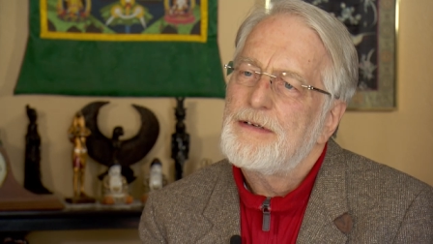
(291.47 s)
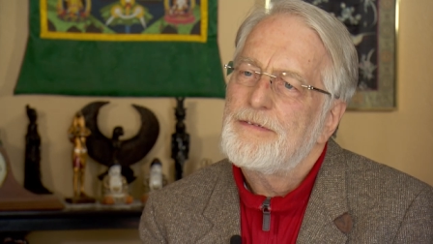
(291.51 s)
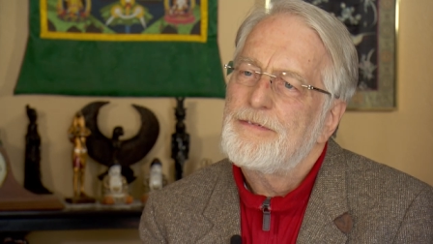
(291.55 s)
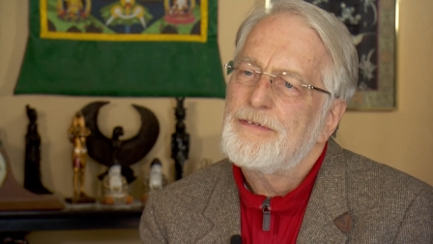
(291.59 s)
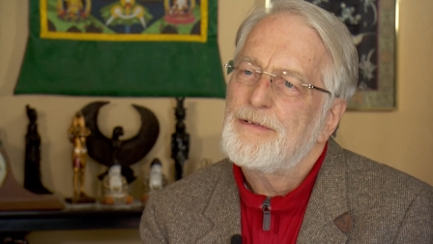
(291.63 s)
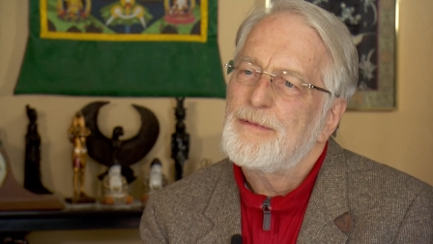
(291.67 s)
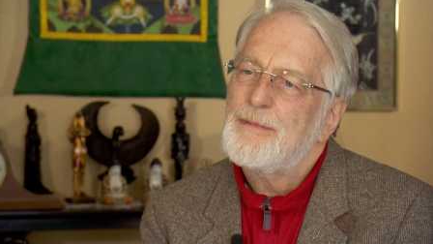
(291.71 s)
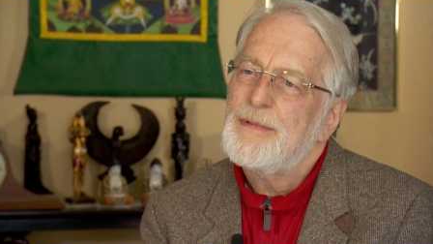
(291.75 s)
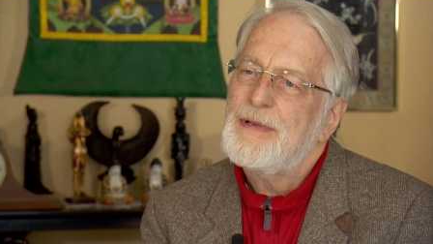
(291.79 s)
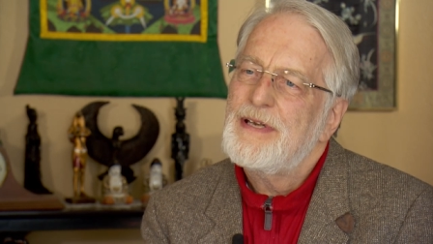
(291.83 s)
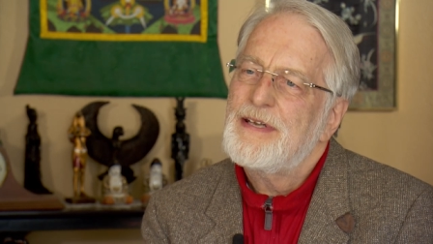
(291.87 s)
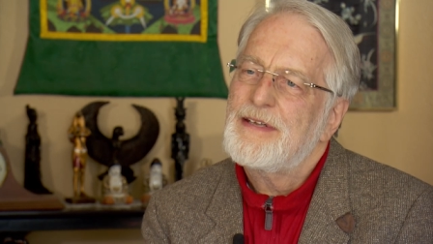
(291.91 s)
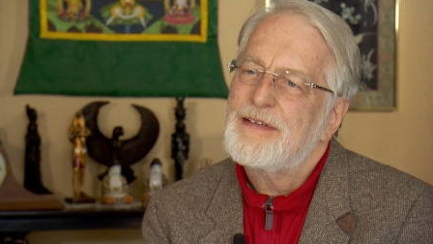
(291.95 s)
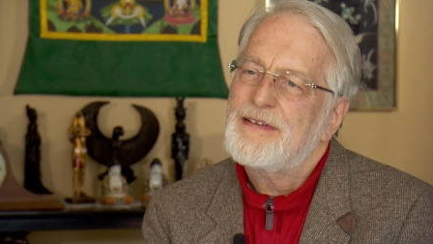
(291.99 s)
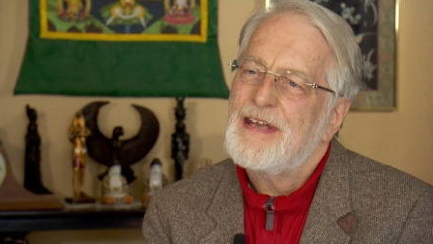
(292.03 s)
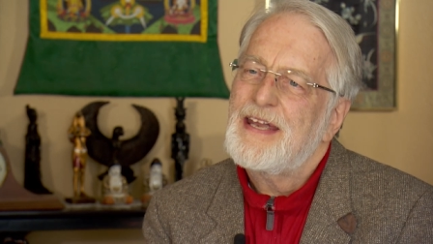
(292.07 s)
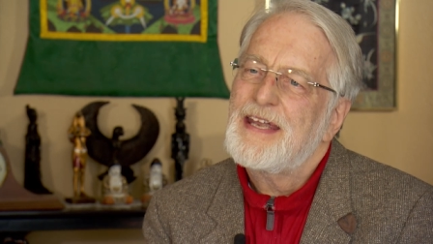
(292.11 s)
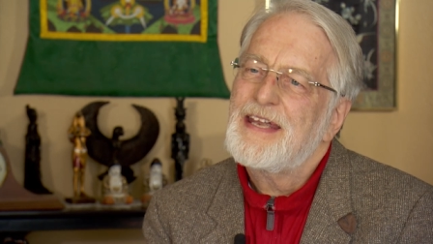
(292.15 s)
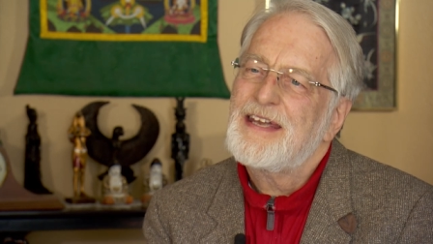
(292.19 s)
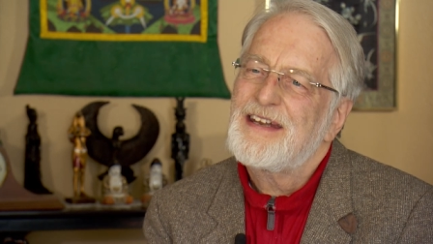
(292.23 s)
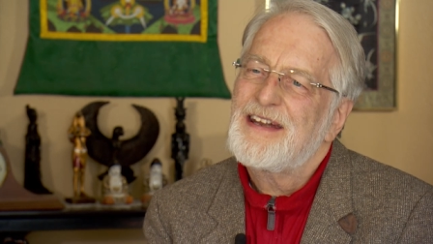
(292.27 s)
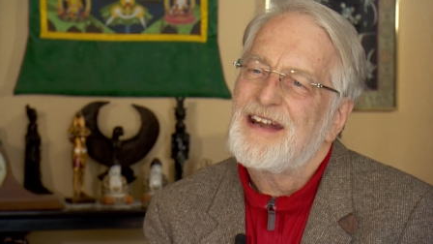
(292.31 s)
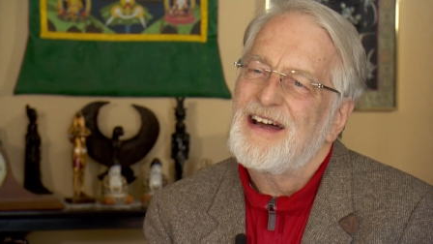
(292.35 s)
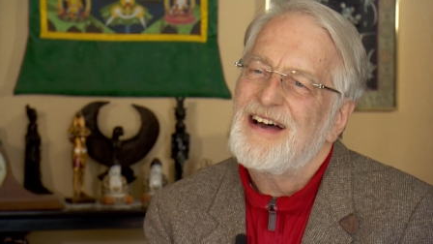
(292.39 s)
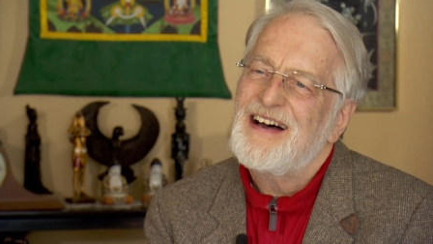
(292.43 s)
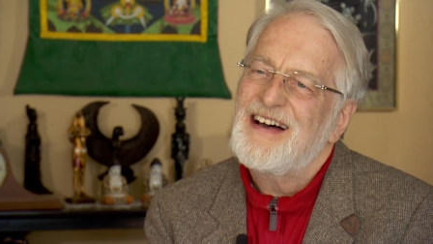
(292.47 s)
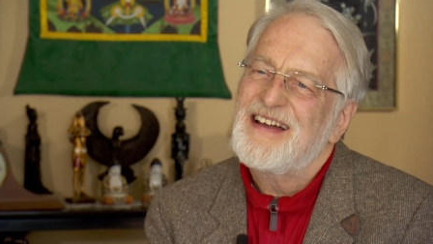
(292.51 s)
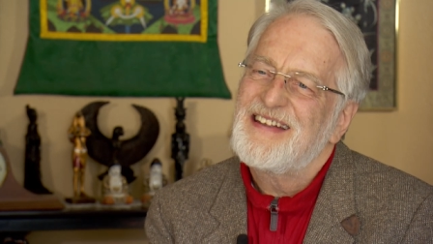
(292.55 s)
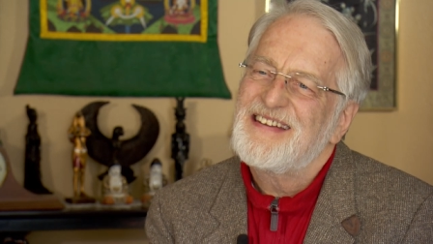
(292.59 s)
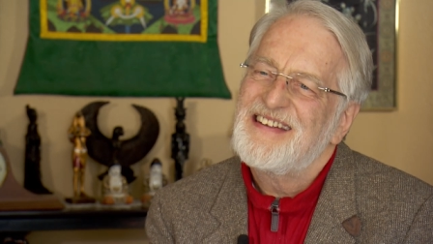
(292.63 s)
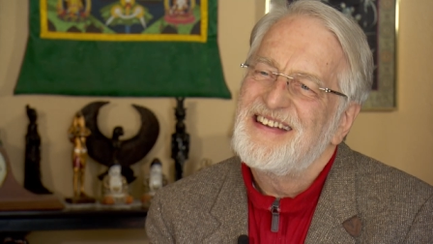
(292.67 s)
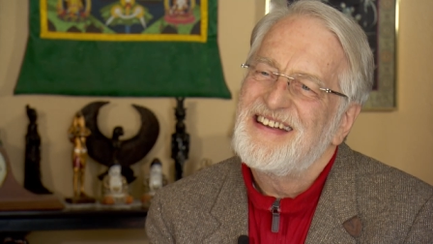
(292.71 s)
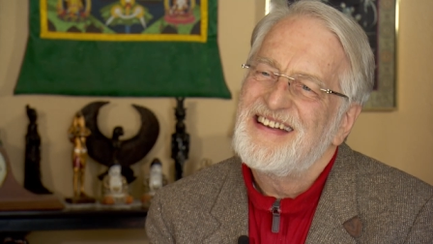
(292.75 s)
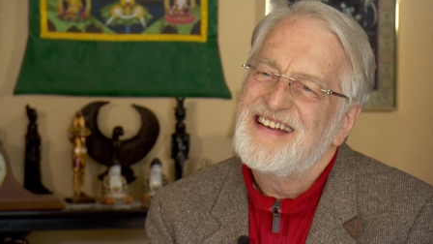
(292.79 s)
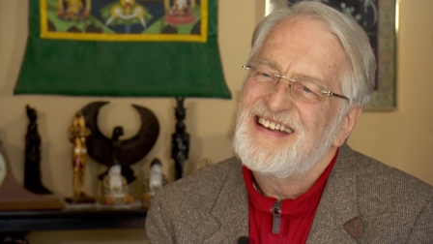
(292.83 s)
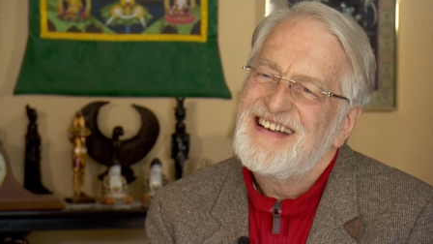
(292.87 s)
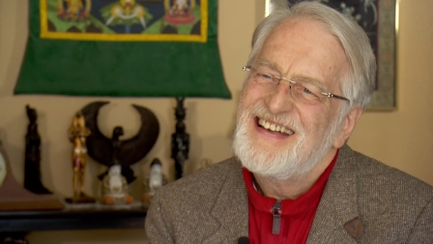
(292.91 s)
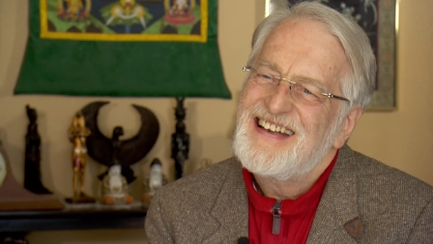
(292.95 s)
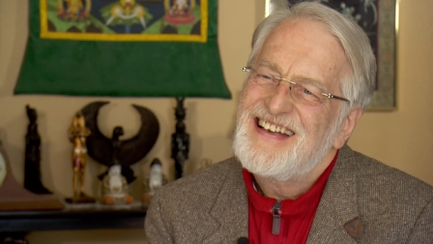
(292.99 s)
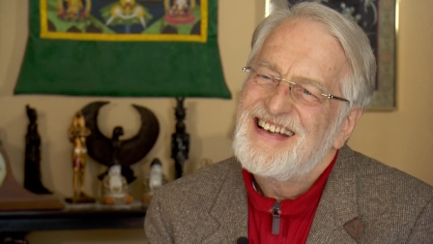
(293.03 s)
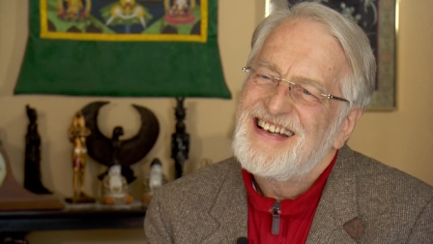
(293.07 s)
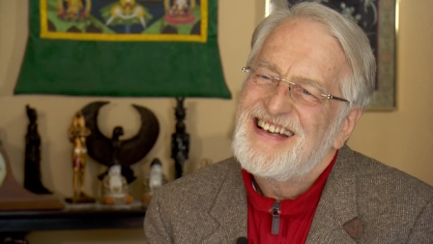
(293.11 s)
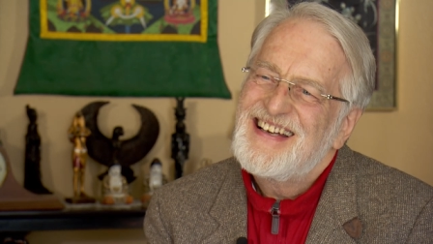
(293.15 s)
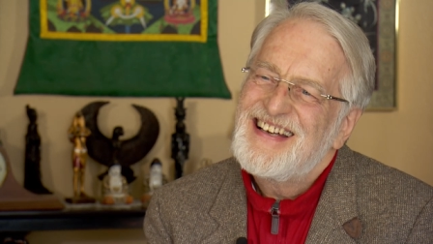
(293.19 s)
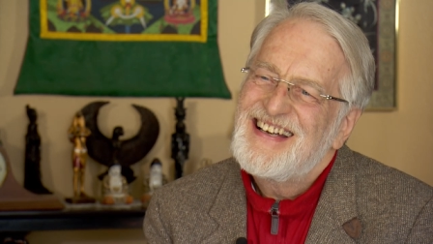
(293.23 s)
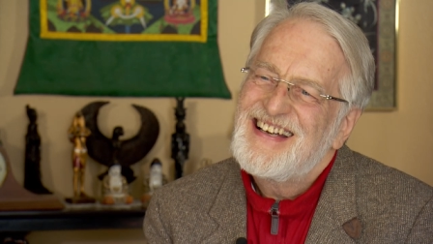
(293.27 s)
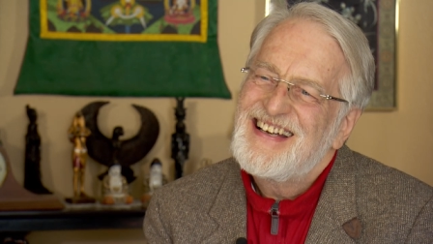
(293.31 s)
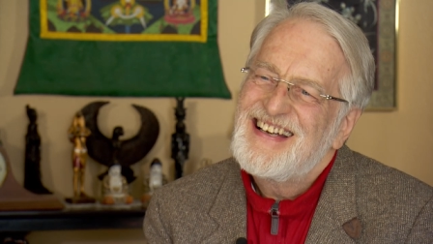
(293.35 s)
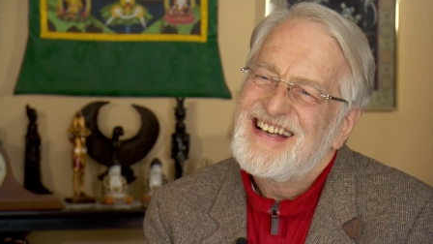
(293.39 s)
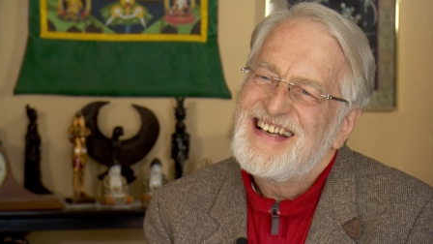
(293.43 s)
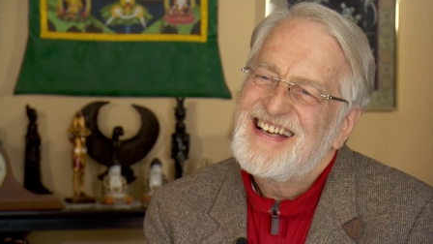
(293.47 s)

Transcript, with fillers: for me to take it on. Okay.